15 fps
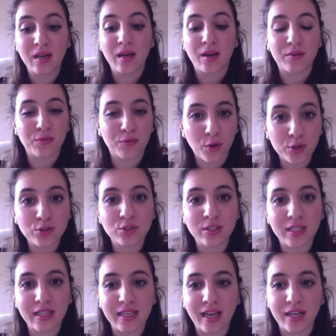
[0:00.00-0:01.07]

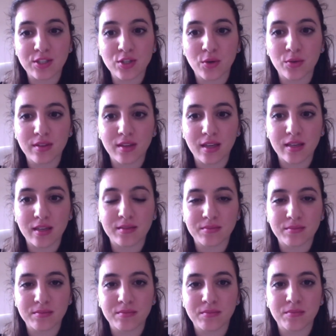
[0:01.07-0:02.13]
unfortunately, I don't think
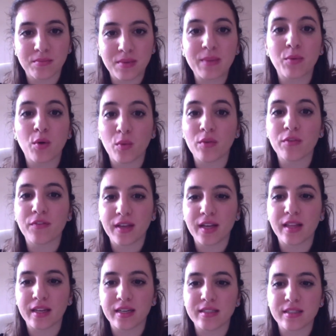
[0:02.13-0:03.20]
people will feel
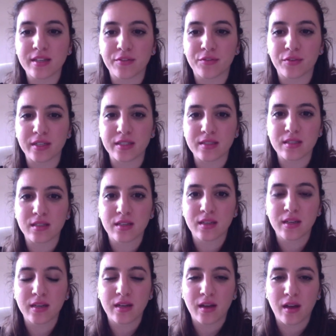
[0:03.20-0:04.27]
any different
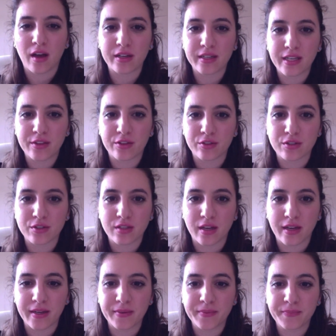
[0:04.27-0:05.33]
on either
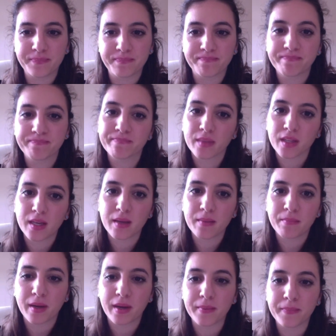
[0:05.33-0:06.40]
side.
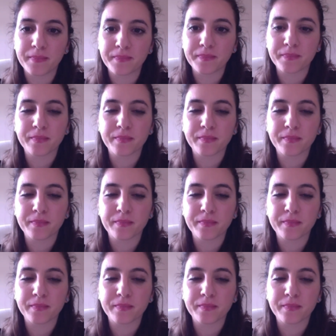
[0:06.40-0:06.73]
But